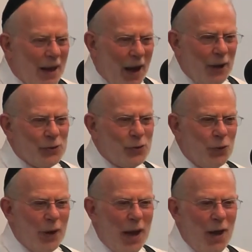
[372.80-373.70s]
our
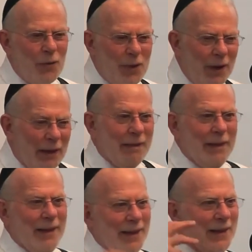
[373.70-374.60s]
story, how the,
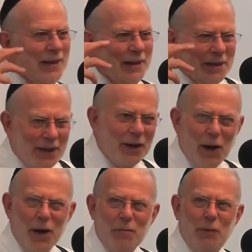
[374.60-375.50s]
the
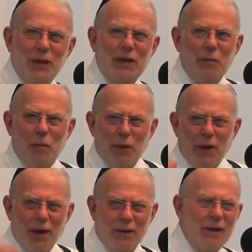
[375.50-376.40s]

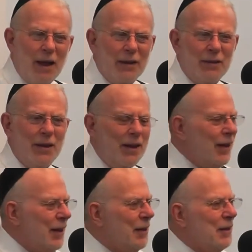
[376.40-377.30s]
unbelievable,
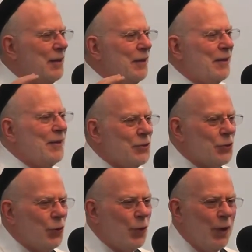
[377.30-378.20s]
unlikely
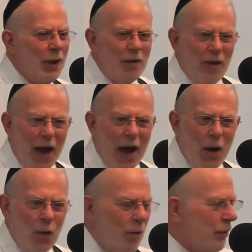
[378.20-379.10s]
story of
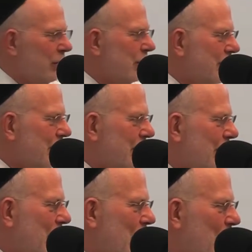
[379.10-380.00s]
how
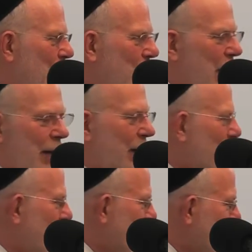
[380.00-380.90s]
we got
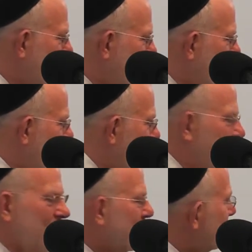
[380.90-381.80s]
here.
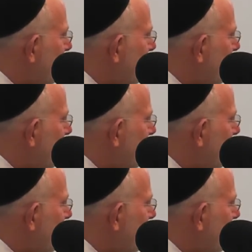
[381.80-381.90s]
Yes,